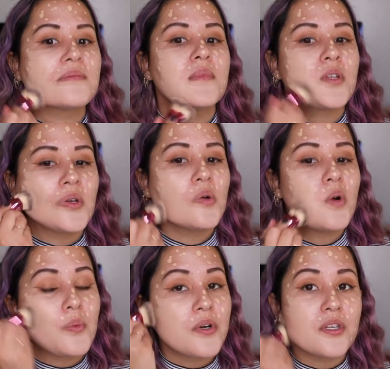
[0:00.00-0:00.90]
you know,
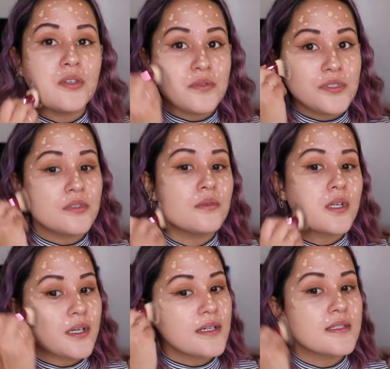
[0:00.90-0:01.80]
what we're used to, our
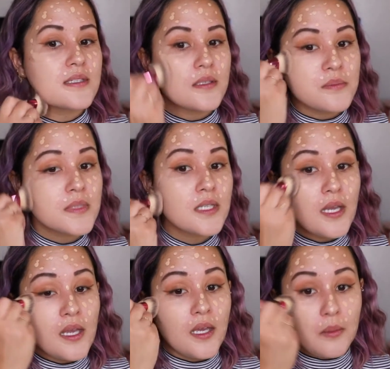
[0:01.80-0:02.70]
customs,
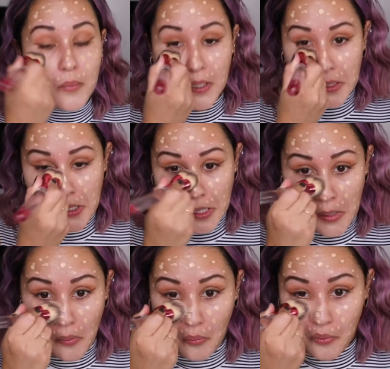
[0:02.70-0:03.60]
and making it
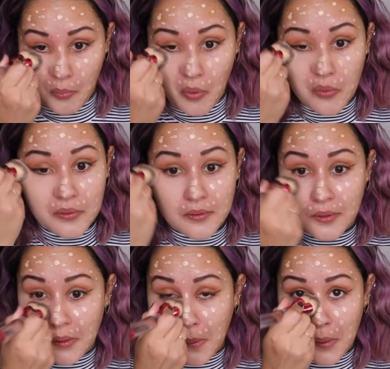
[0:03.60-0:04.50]
normal. You
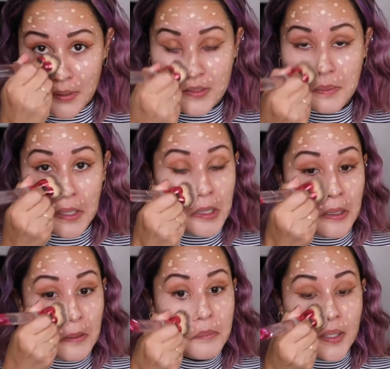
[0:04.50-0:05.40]
know, in
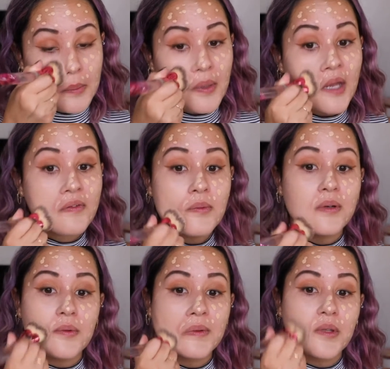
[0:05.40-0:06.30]
Spain,
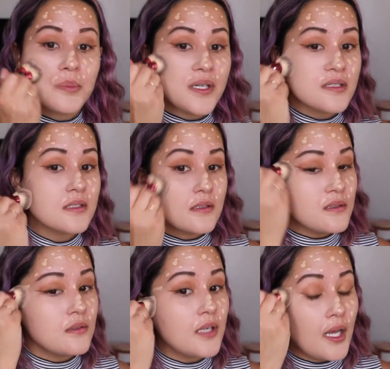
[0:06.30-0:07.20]
everyone rode the bus.
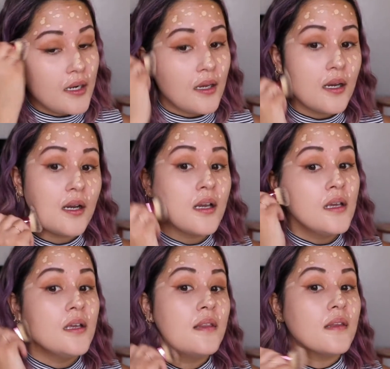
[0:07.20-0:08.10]
Little nana,
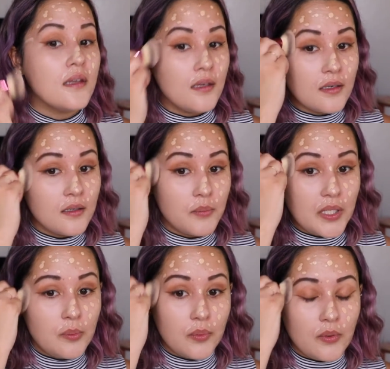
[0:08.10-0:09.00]
the young
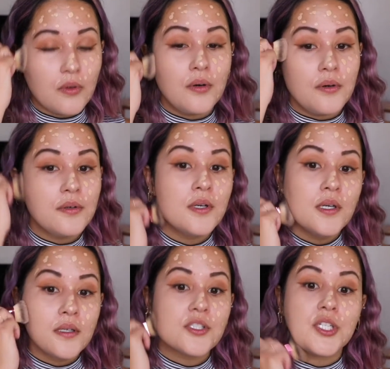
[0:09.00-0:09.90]
people,
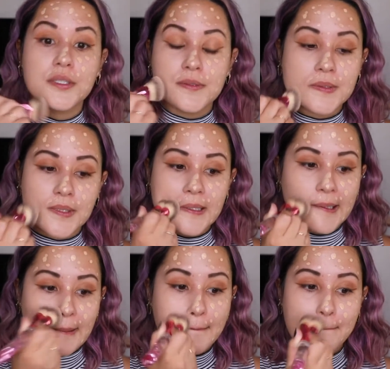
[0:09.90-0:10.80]

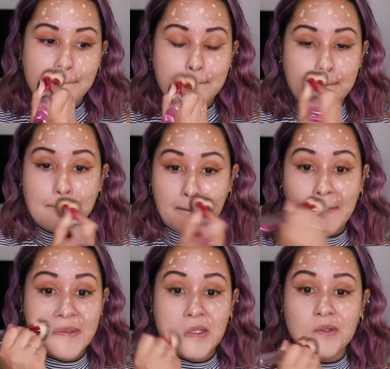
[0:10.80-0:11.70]
children.
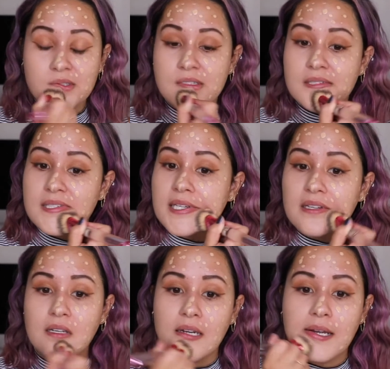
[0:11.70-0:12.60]
And so it's just like
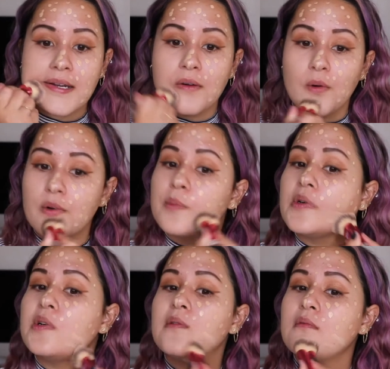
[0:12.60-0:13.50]
a
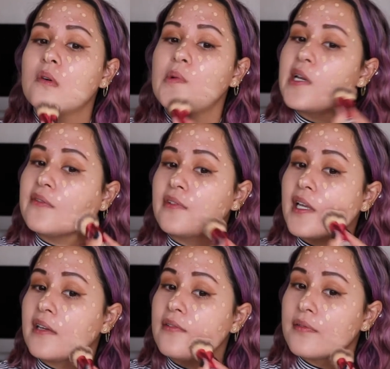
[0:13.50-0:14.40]
normal way of
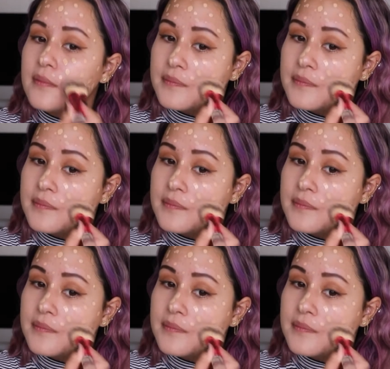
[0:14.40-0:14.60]
life.